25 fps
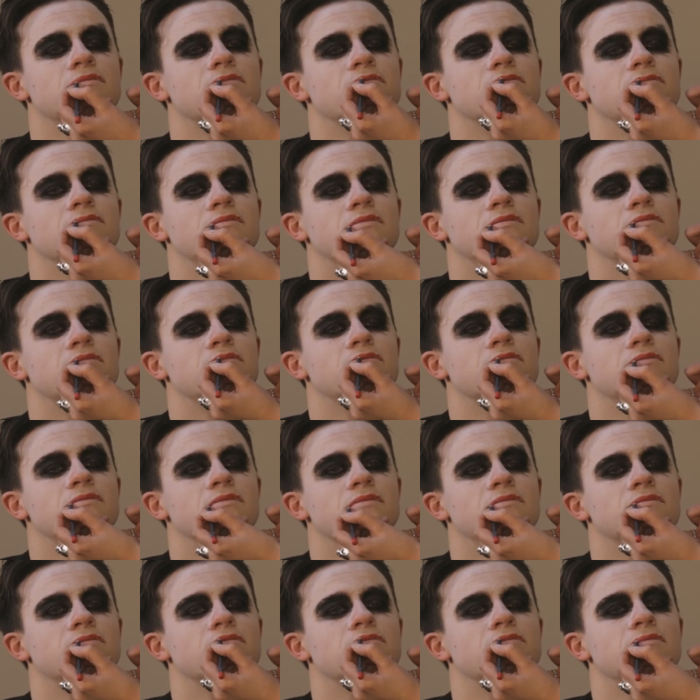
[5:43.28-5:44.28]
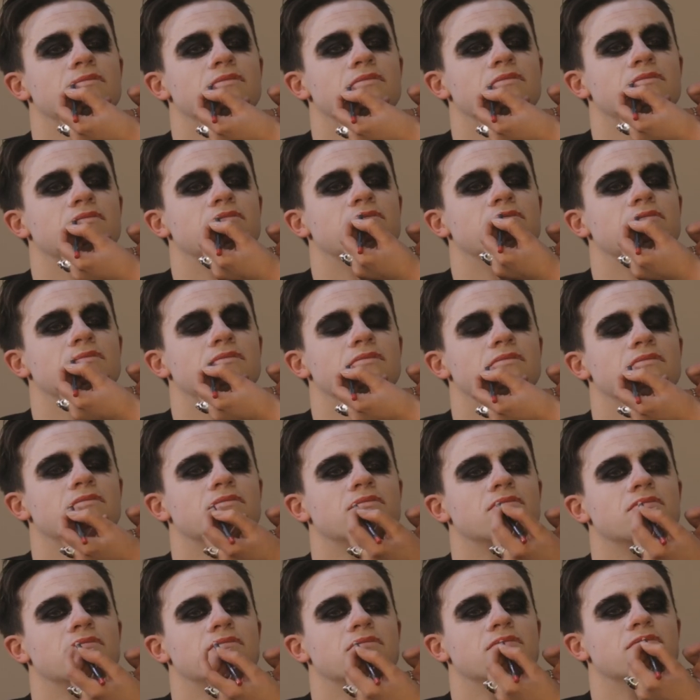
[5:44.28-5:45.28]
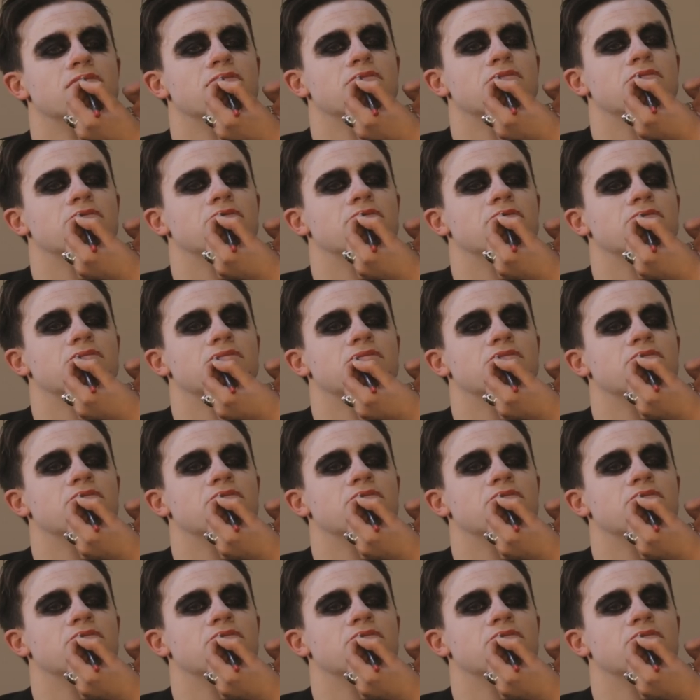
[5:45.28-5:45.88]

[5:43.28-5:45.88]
[no speech]